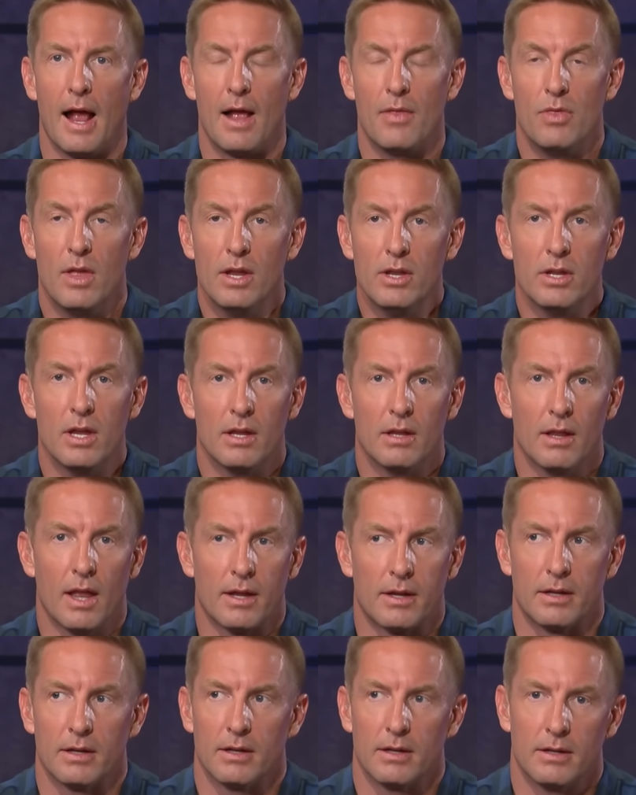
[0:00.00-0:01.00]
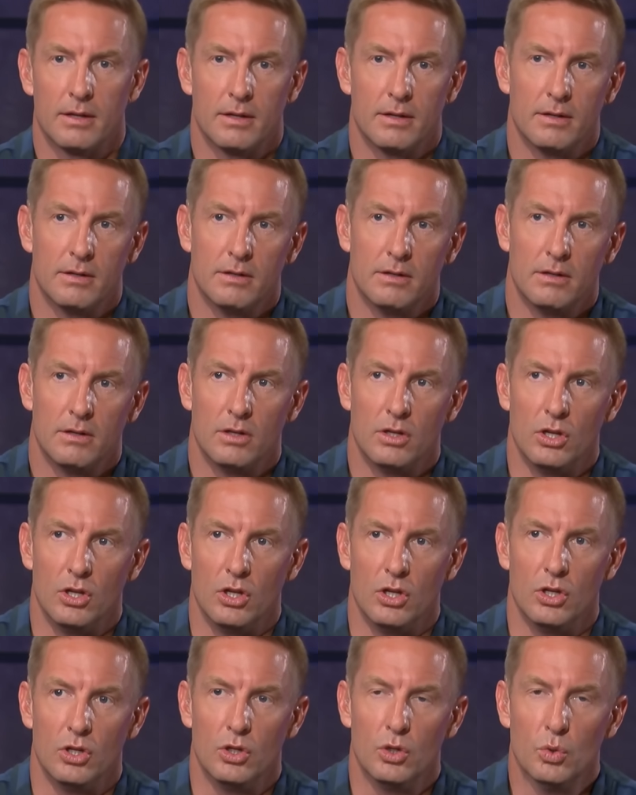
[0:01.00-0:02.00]
And then, like,
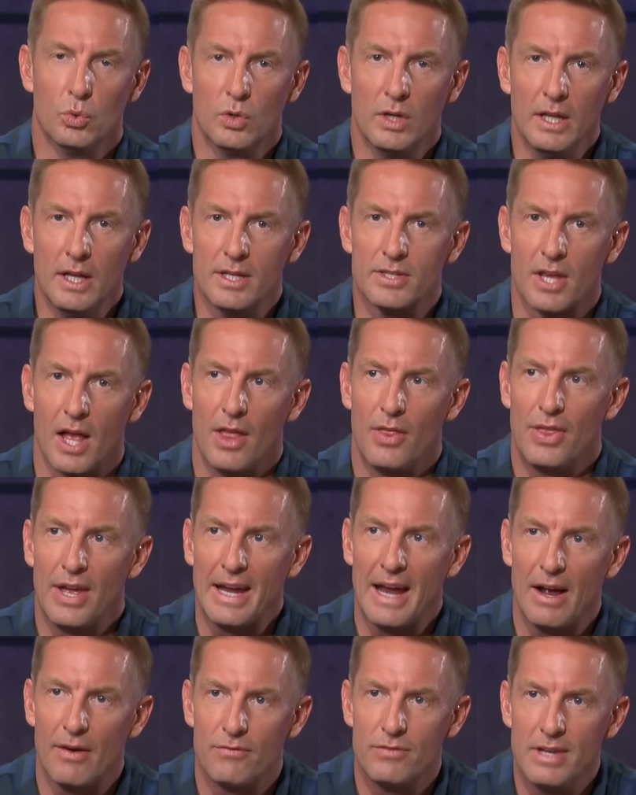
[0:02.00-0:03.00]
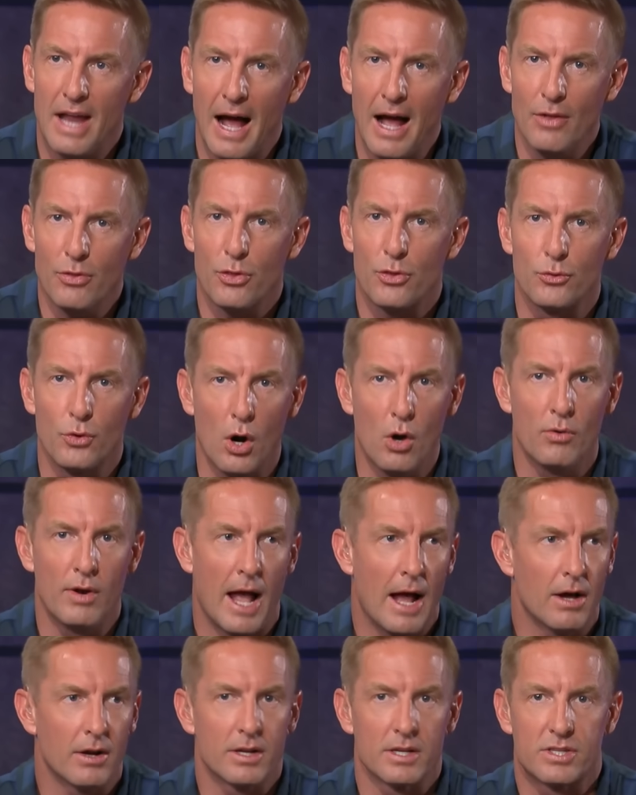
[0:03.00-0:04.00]
you realize they have not thrown
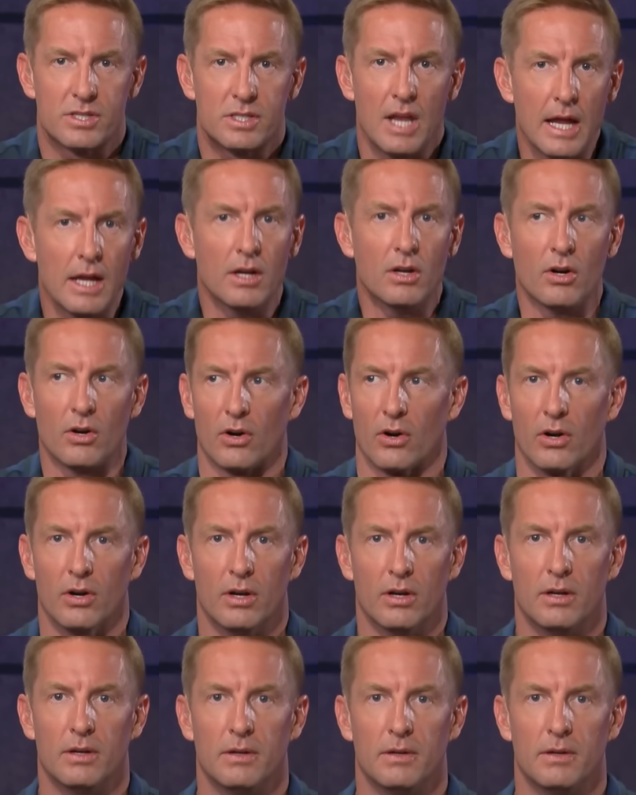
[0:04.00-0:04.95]
out a stinker.